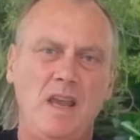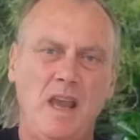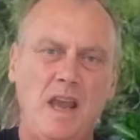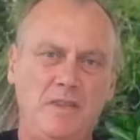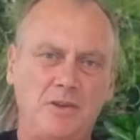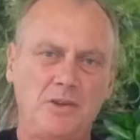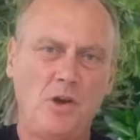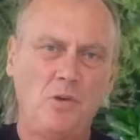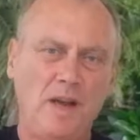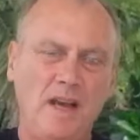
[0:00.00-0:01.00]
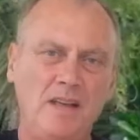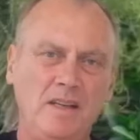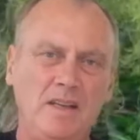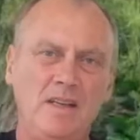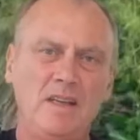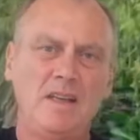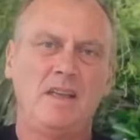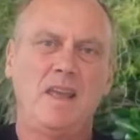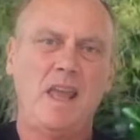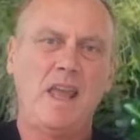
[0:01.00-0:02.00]
and the shoulder,
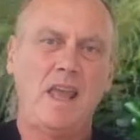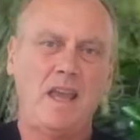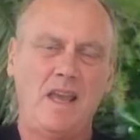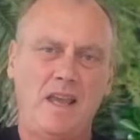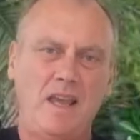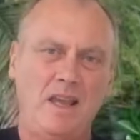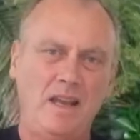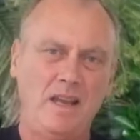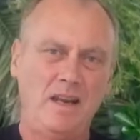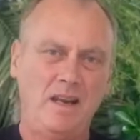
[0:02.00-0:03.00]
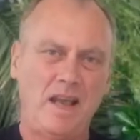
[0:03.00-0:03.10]
and